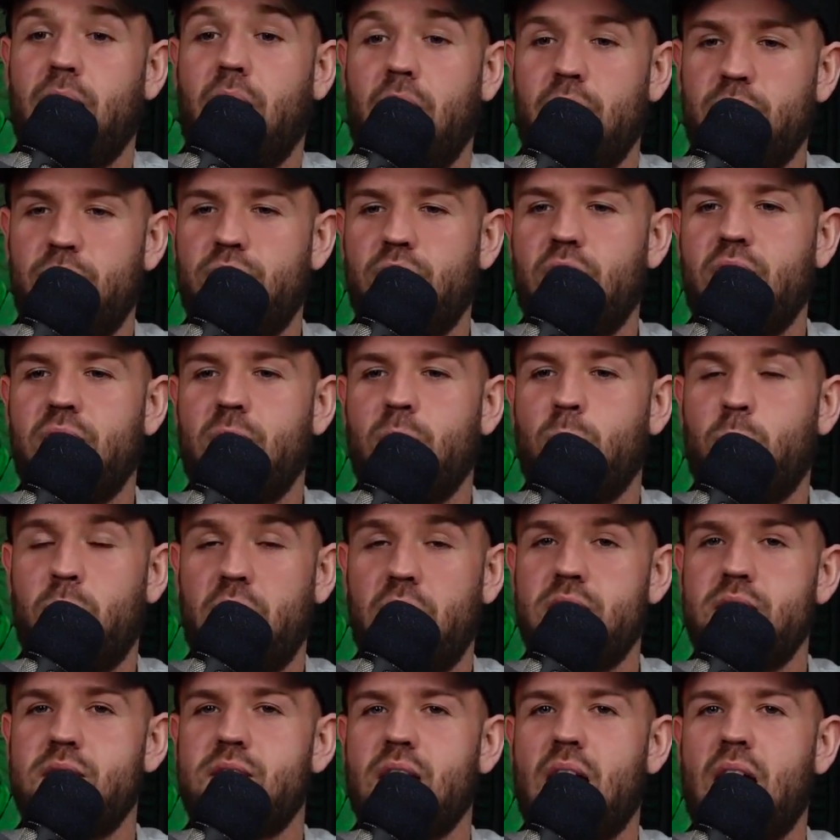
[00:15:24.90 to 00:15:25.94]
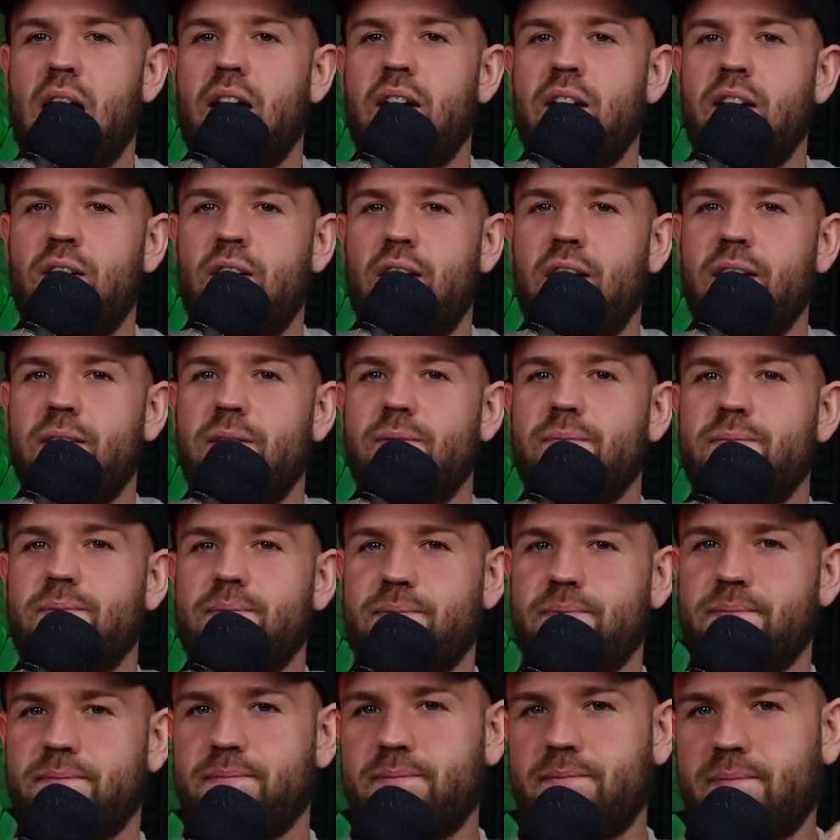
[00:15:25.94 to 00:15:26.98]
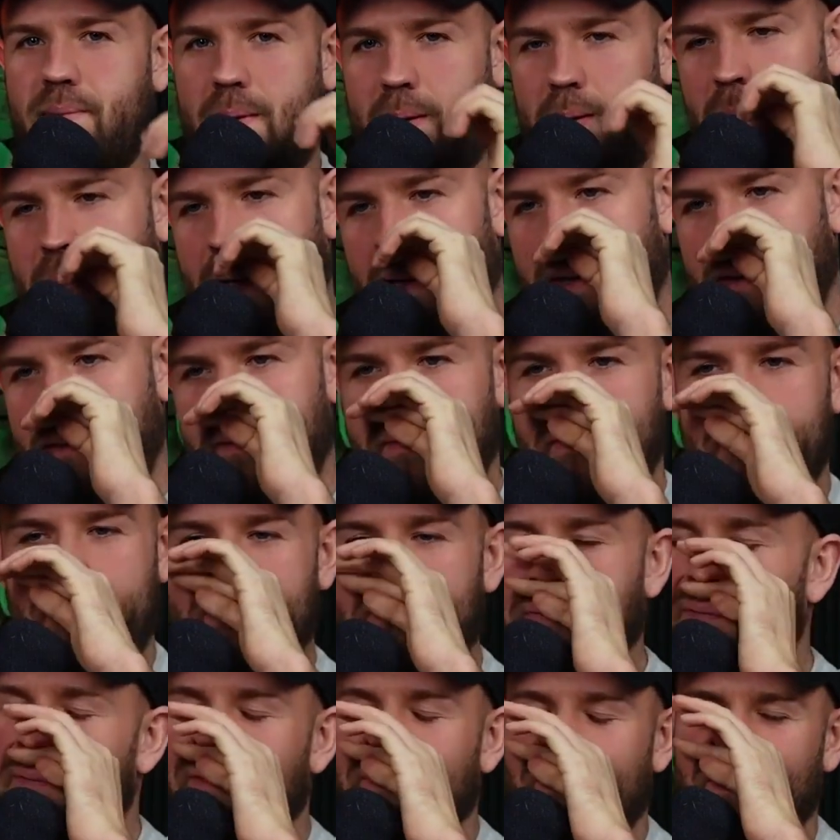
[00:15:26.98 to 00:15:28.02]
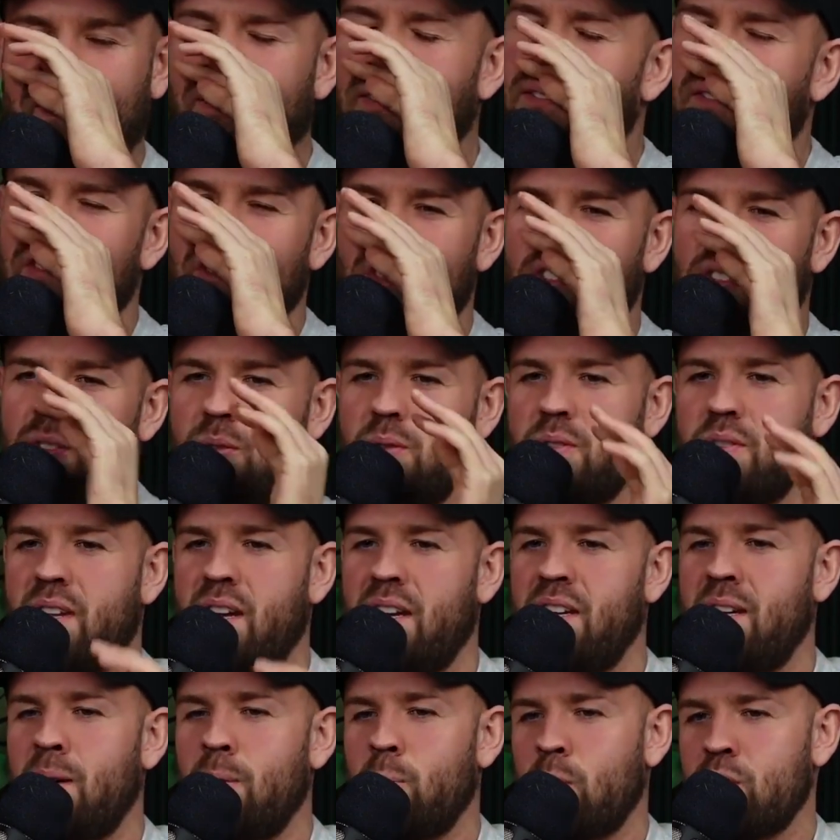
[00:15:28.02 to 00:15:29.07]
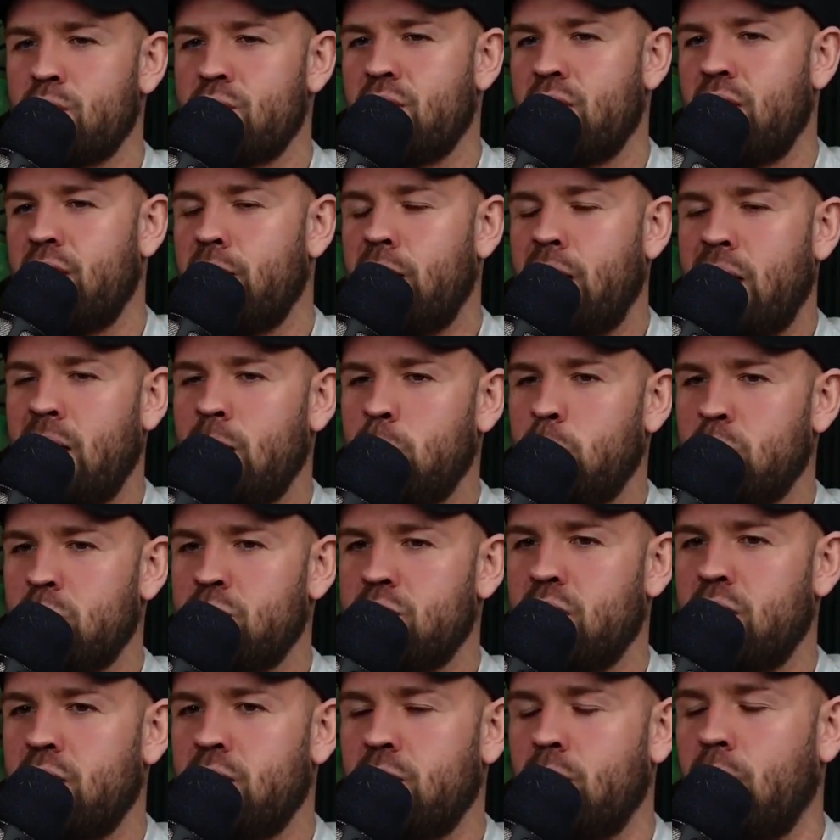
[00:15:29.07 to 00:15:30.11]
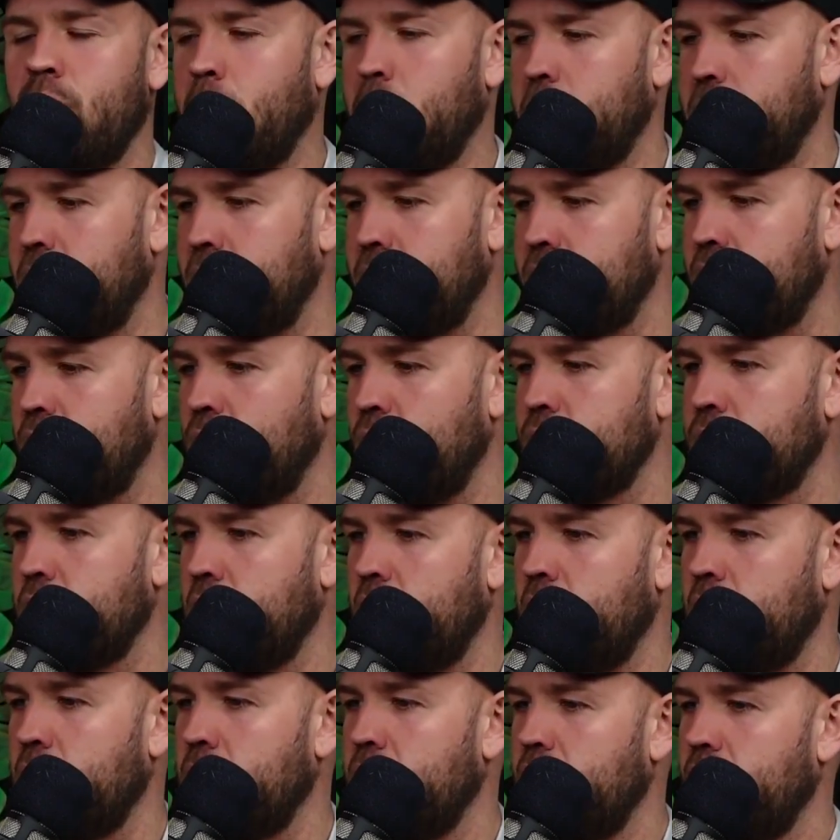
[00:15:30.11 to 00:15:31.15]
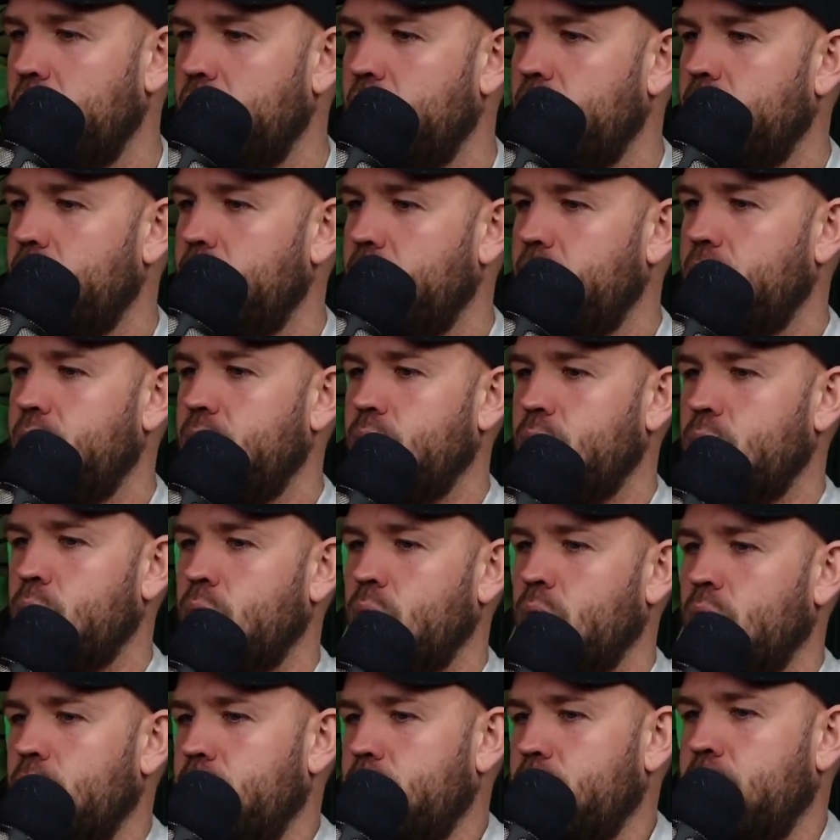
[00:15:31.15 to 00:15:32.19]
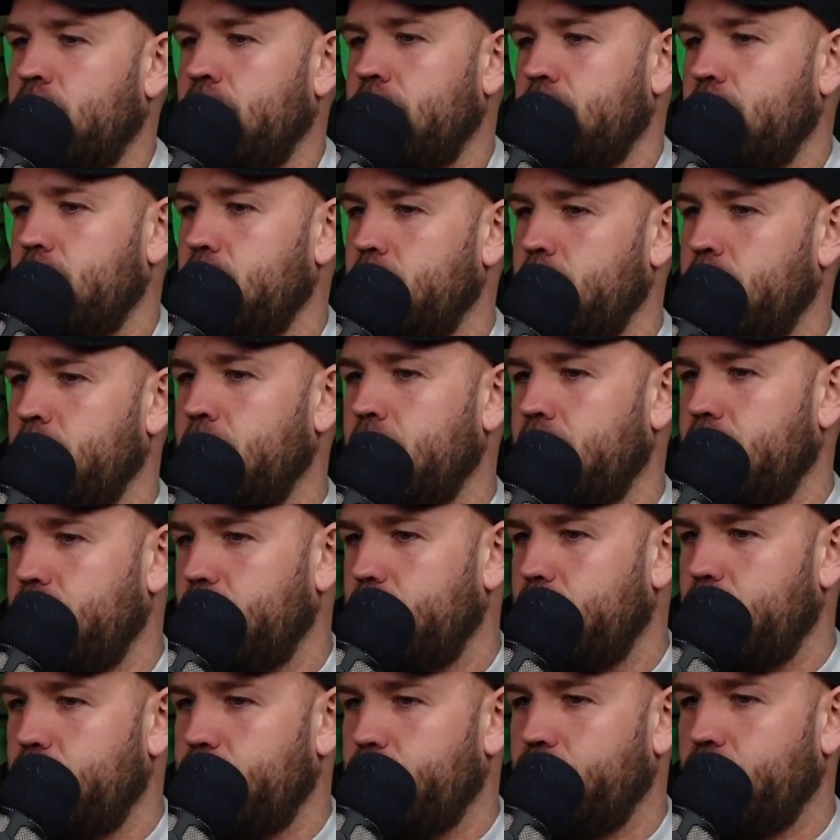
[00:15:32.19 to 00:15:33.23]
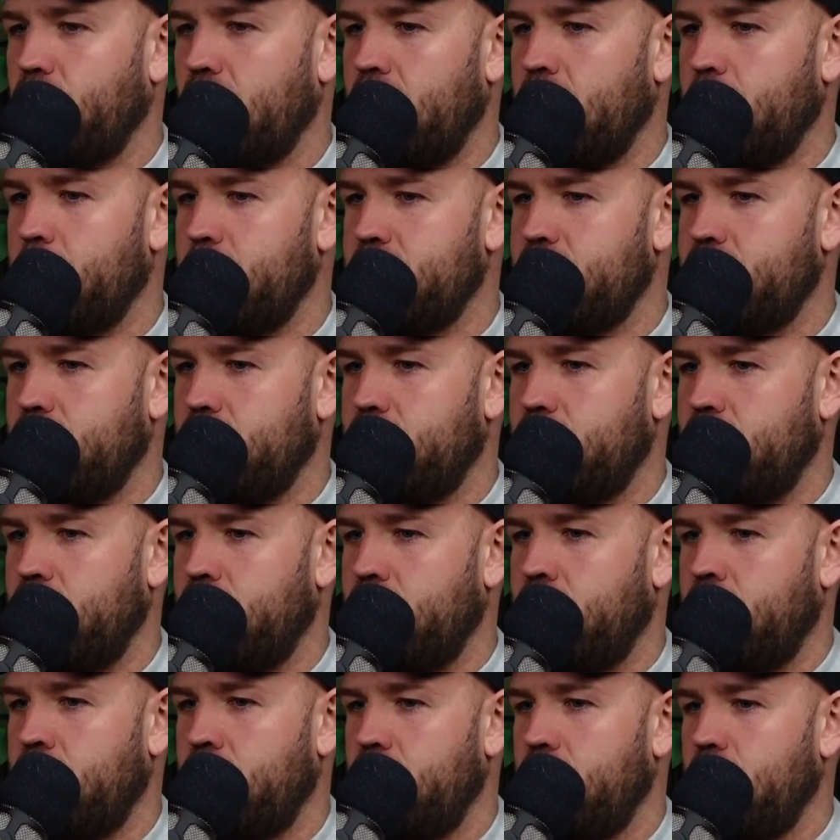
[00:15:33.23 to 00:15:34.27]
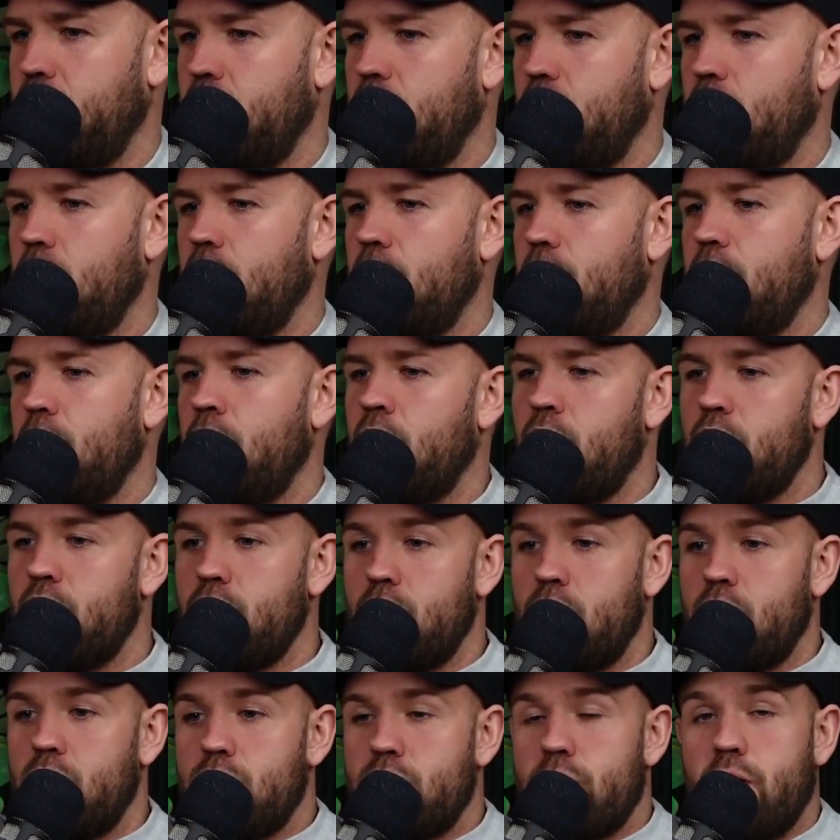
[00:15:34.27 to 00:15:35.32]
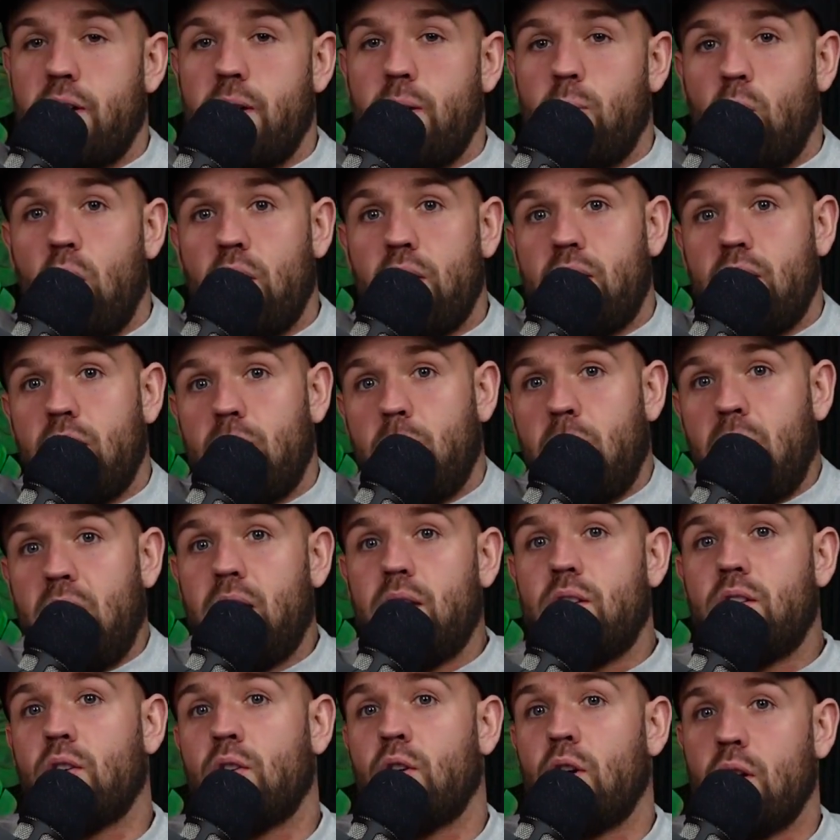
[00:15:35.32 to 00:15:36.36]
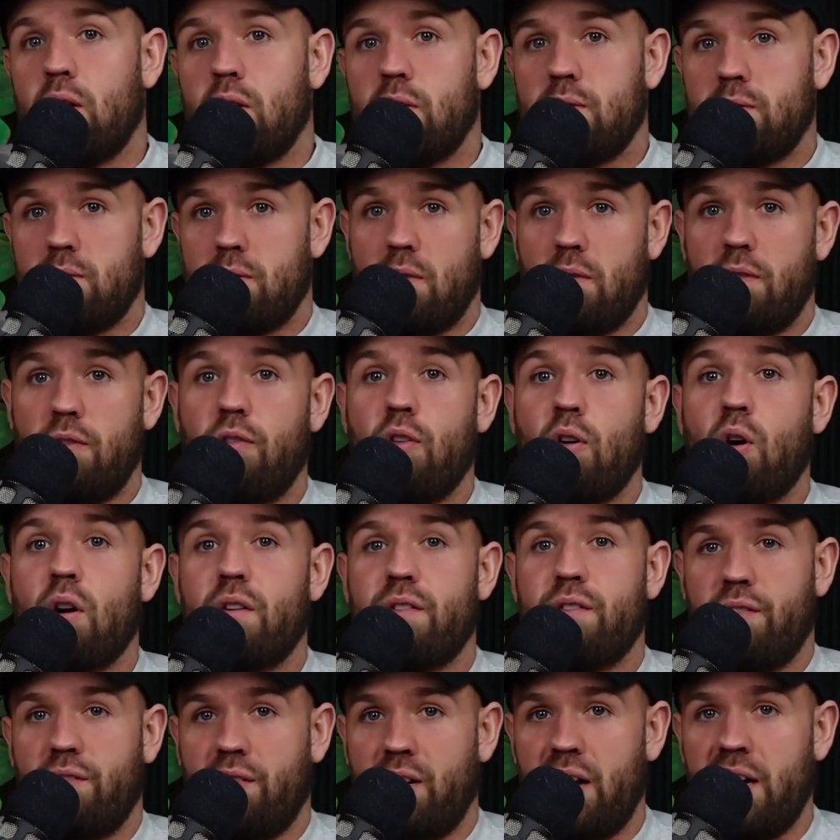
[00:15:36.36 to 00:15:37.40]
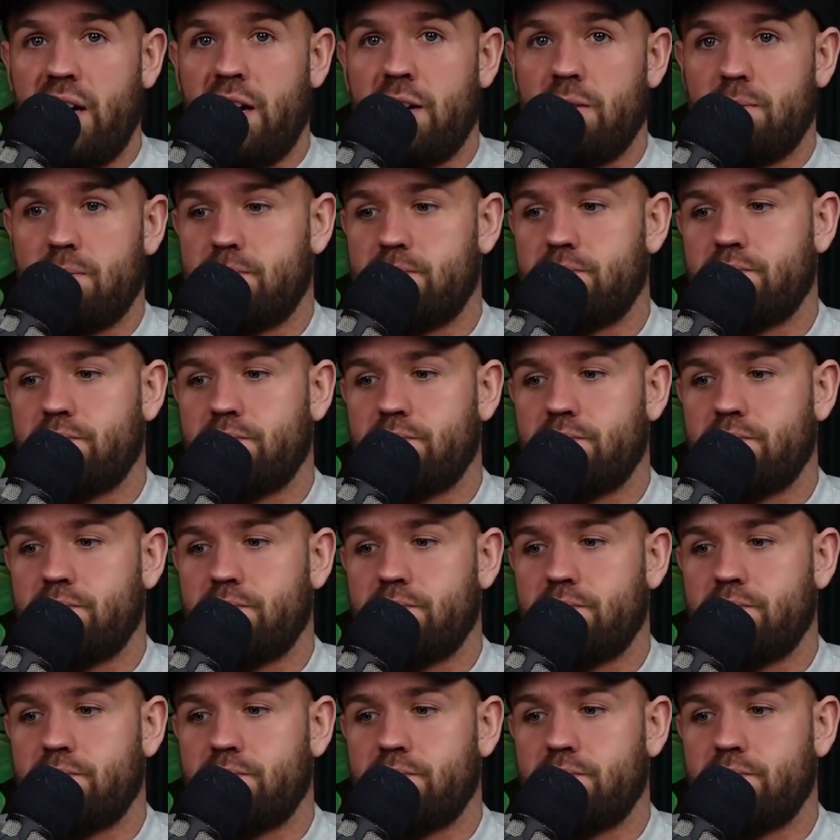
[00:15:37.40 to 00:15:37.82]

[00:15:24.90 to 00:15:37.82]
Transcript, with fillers: in front of Prince Harry, right? Okay. So ninety percent, eighty percent, oh, I'll disclose it all. Oh, right, a wee bit. Get myself ready. So they wanted me to do it for free.